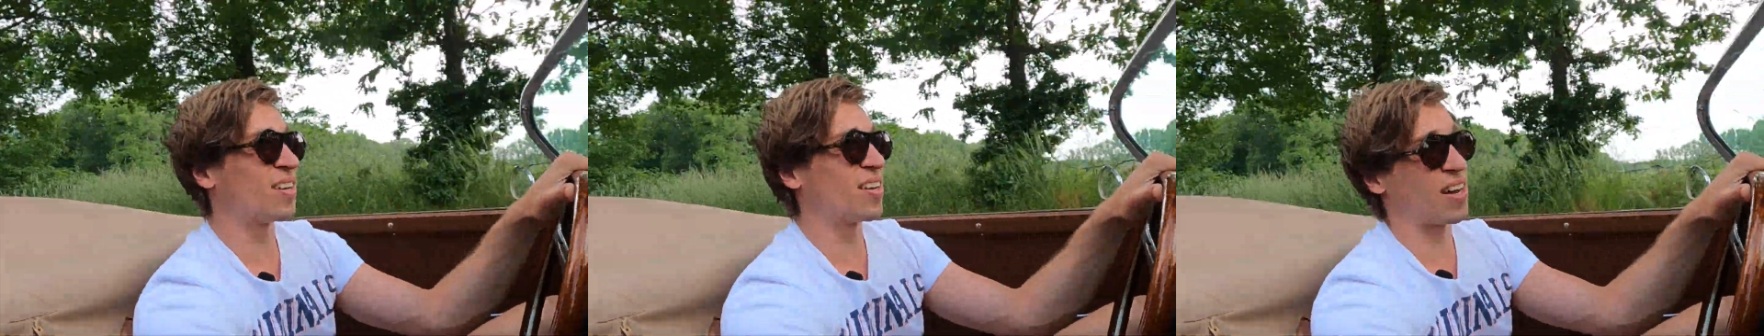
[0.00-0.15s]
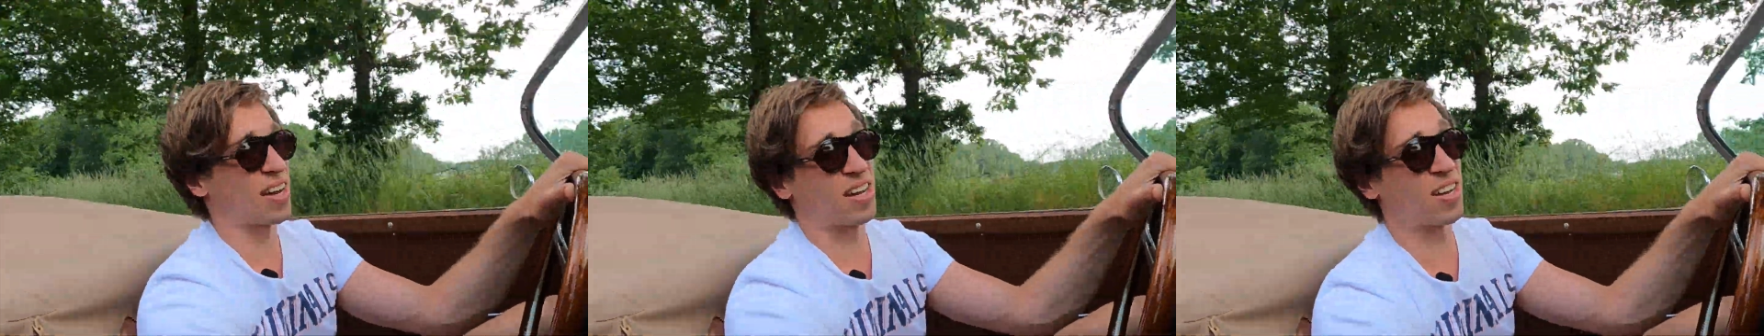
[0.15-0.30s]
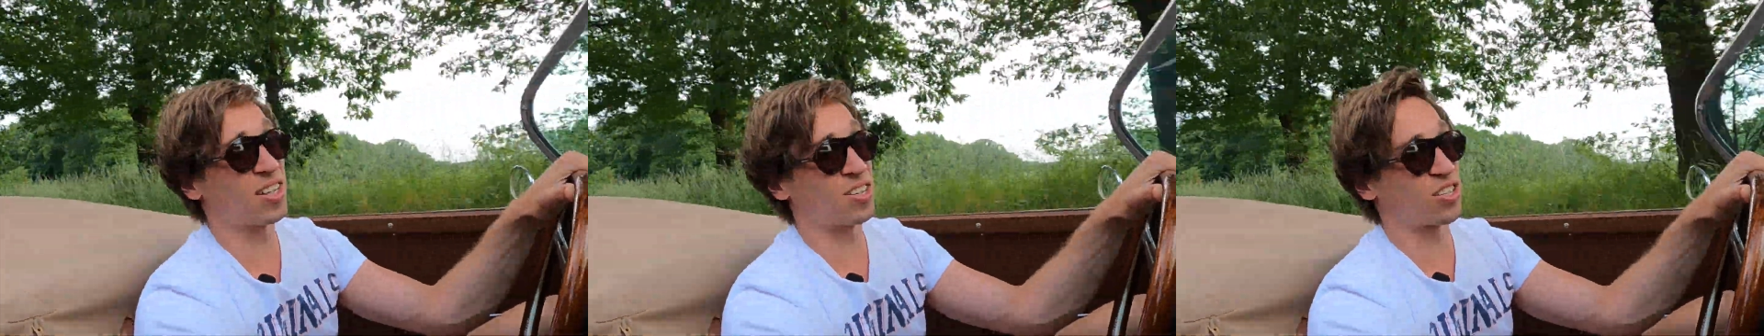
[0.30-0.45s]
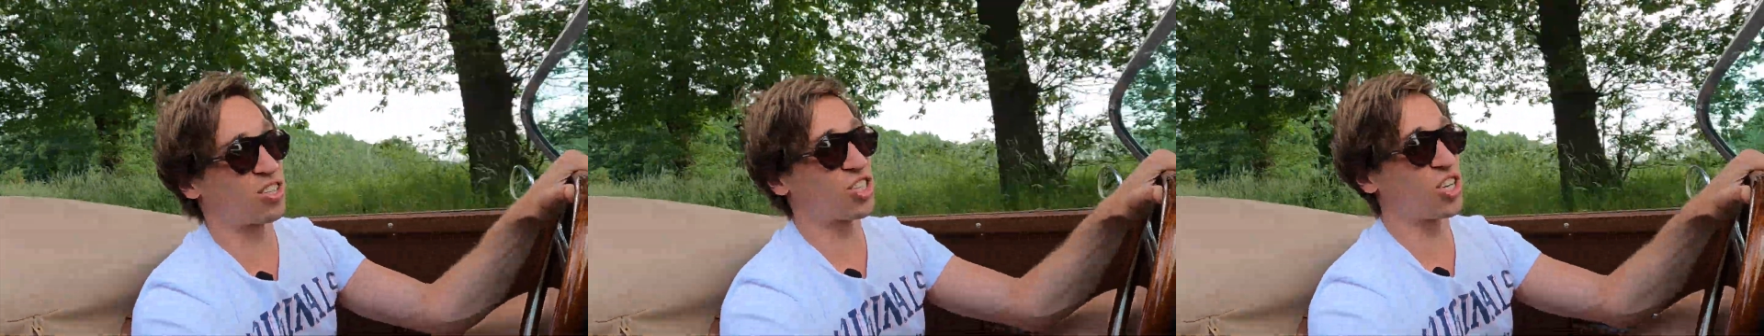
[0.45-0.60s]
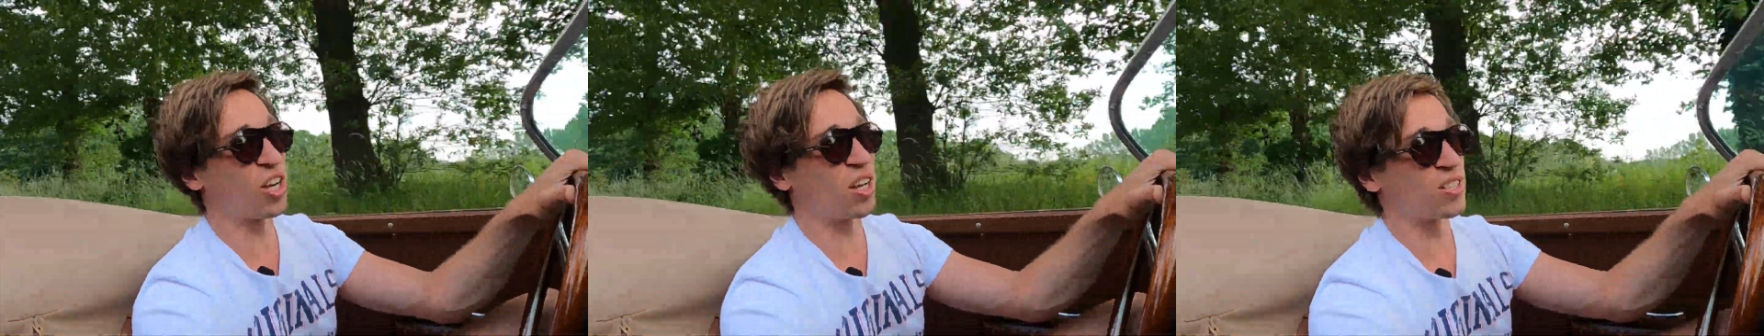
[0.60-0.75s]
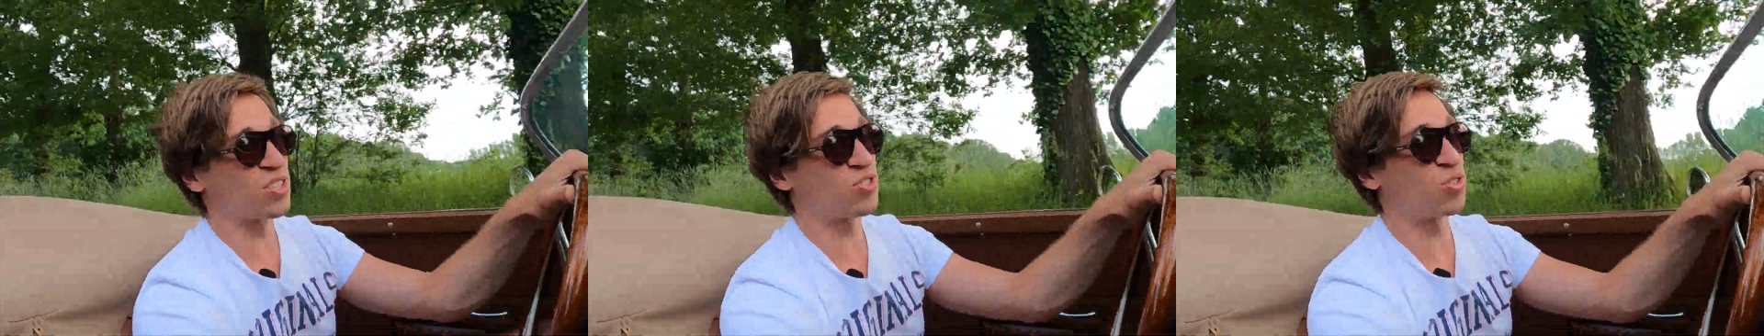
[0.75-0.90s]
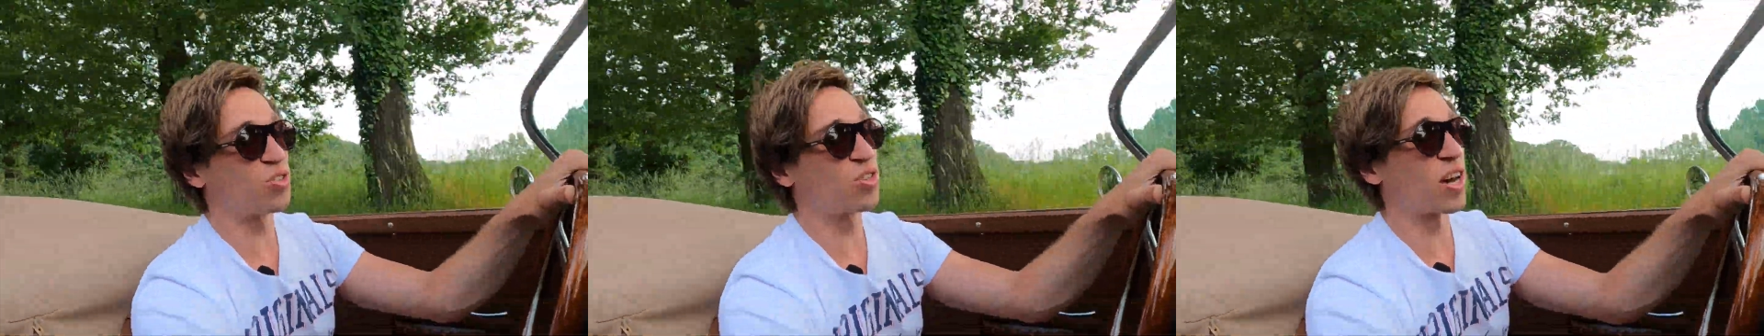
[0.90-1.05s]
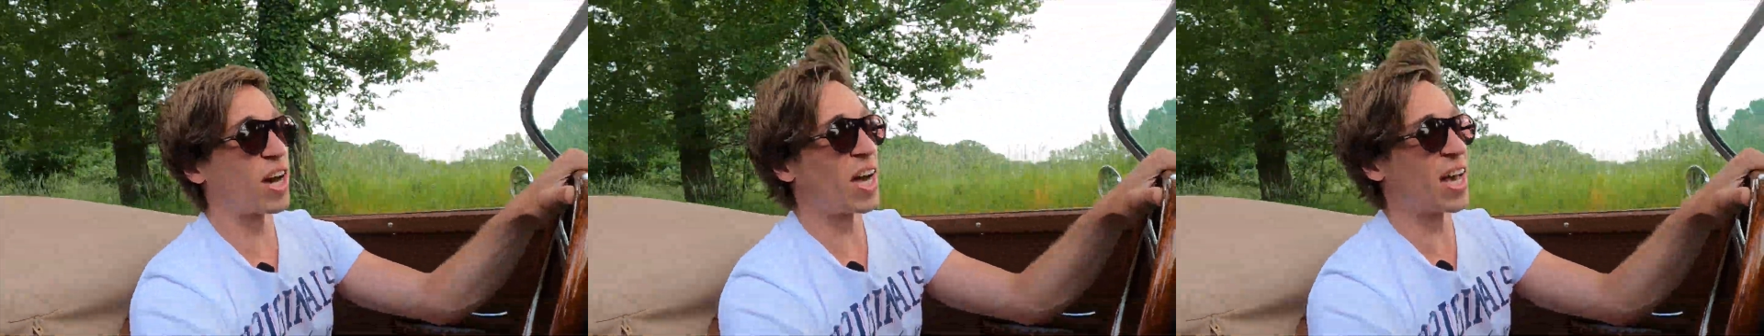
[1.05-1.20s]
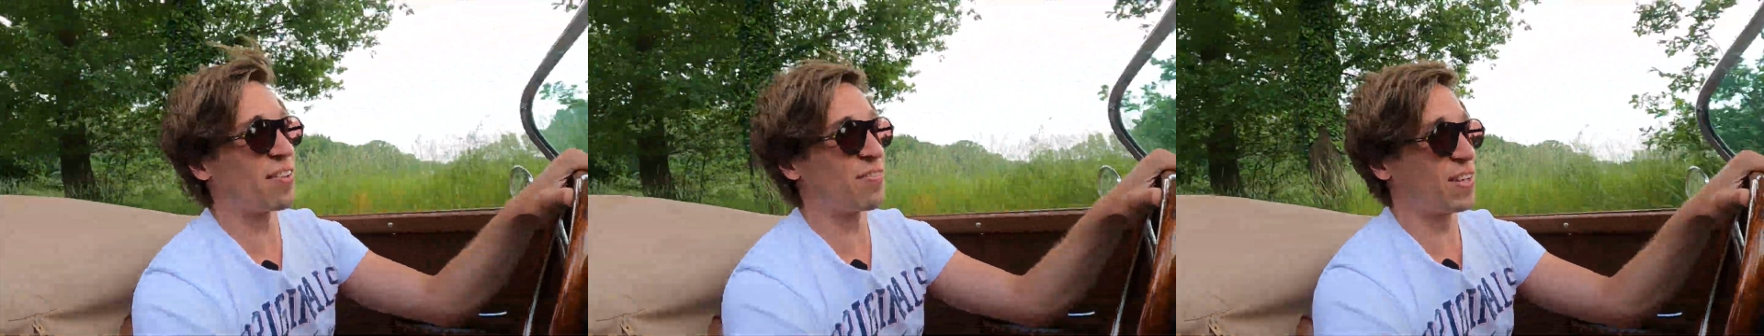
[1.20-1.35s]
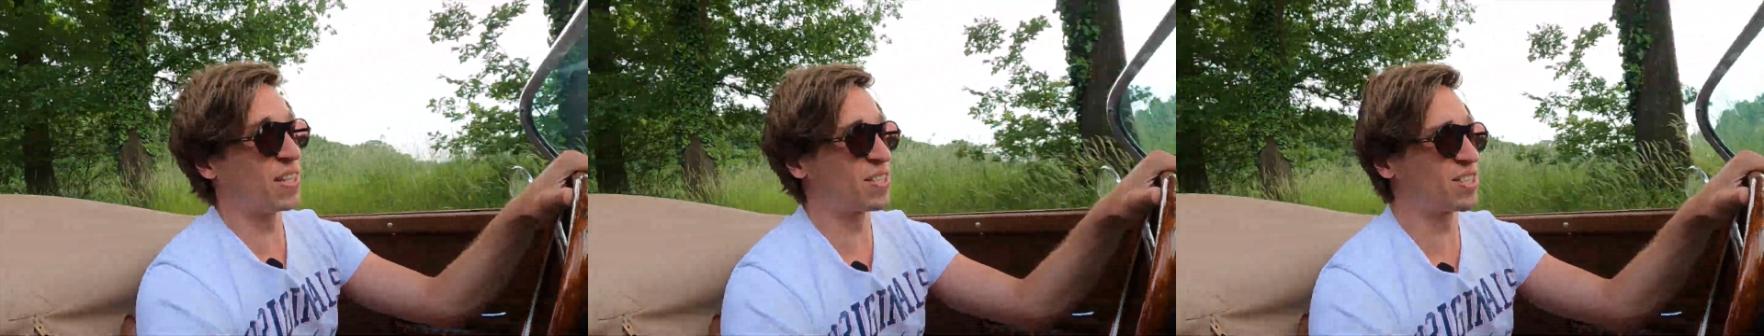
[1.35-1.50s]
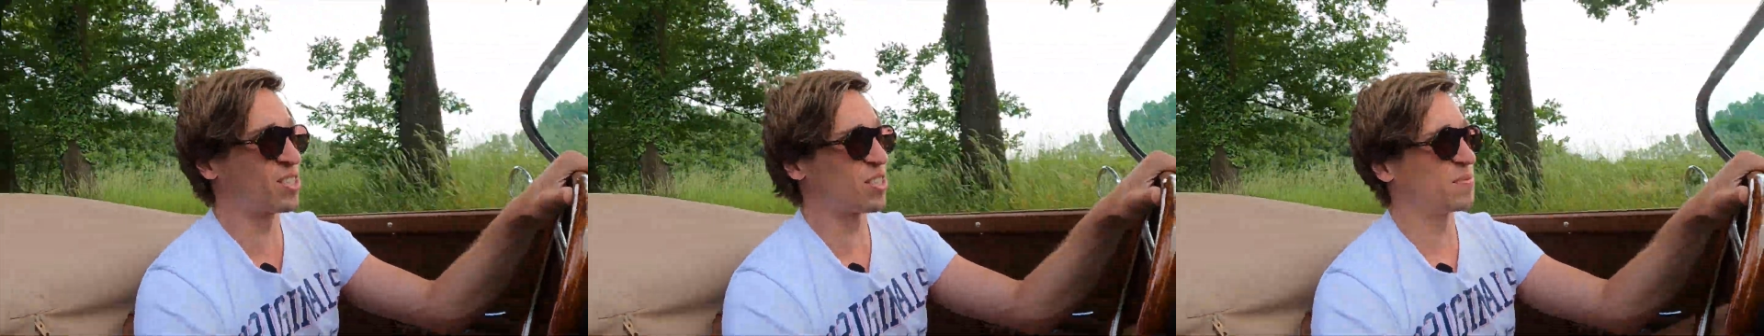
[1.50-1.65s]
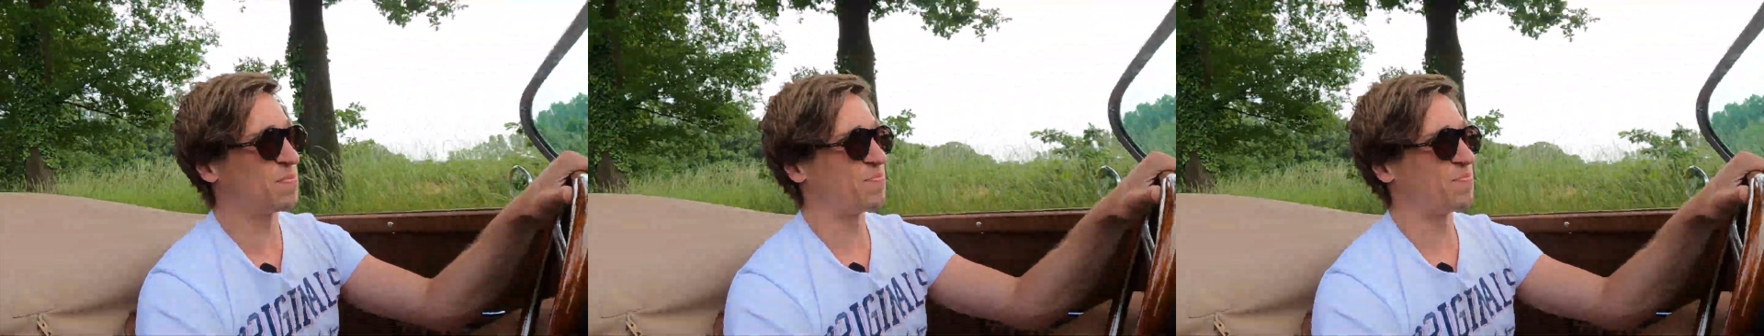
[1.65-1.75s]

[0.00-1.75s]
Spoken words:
I got the chance to drive it.